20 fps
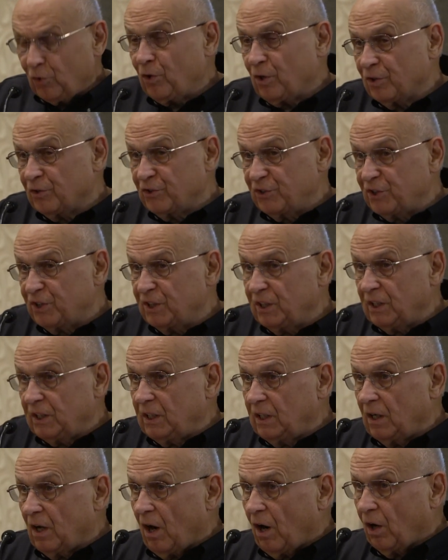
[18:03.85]
can
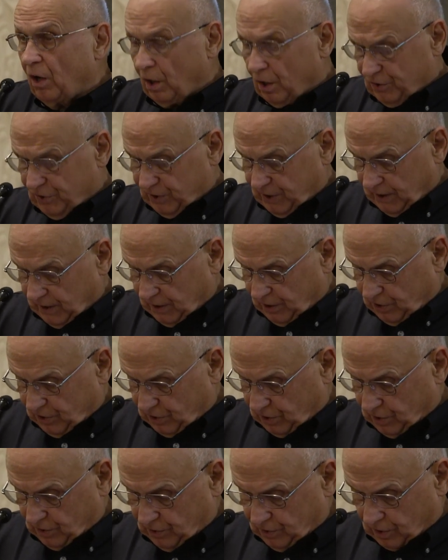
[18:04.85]
see, our
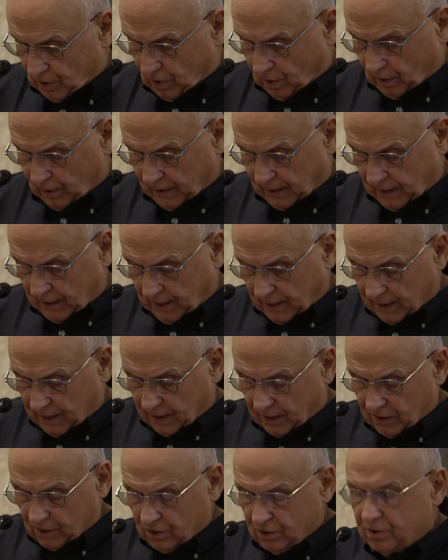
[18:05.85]
citizens are
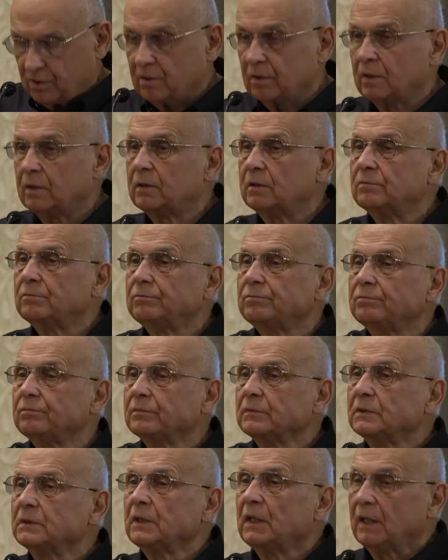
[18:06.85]
engaged.
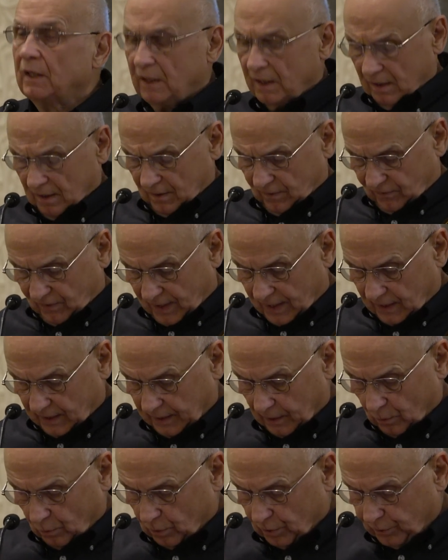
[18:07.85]
Finally,
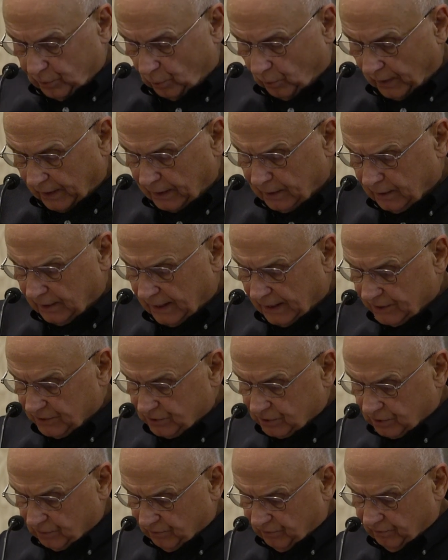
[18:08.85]
I want to recognize
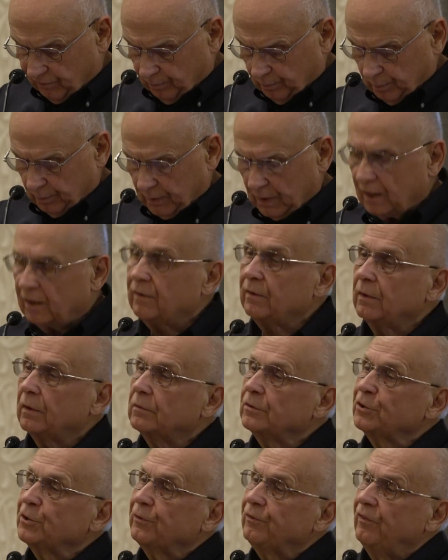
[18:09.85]
some
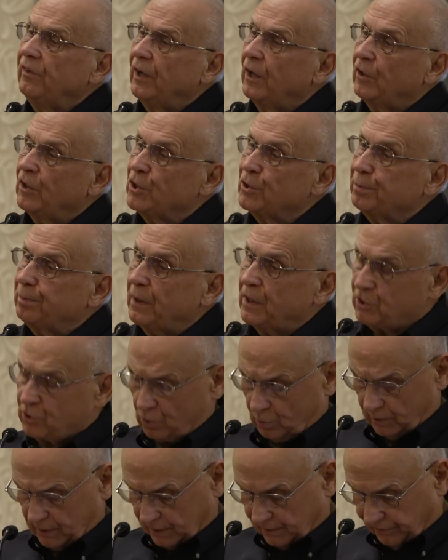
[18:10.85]
very
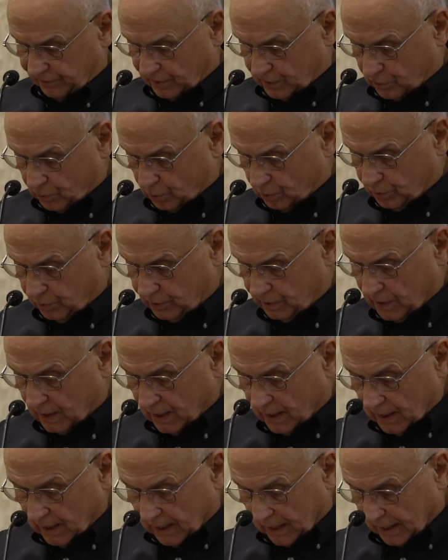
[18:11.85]
special individuals
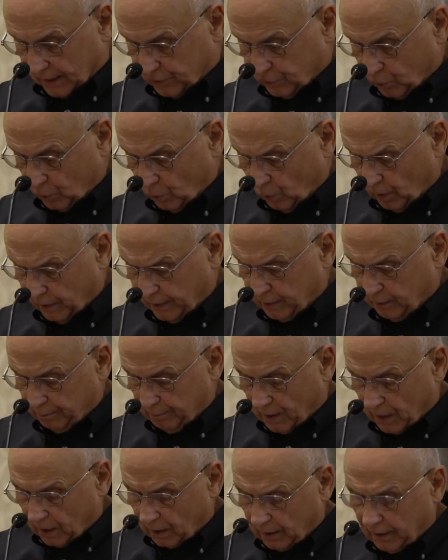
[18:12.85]
I truly
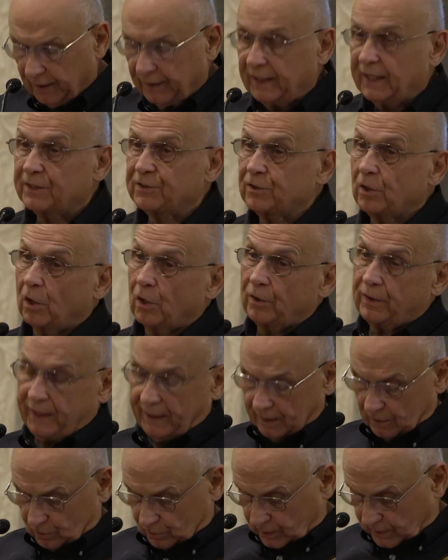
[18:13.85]
admire, and that's our
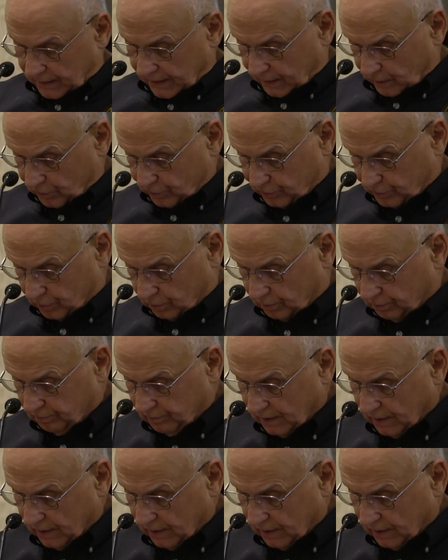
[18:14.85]
town council.